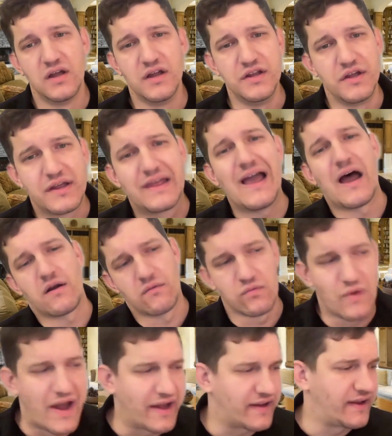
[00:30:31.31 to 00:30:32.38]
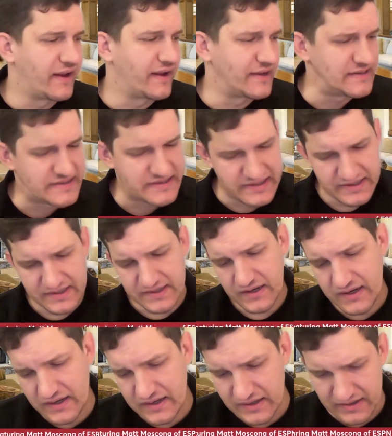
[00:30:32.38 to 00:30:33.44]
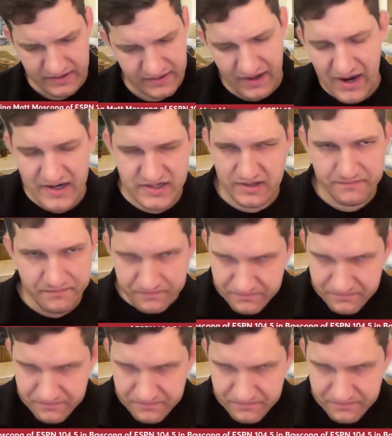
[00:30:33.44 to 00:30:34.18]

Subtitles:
you got rankings. Oh gosh.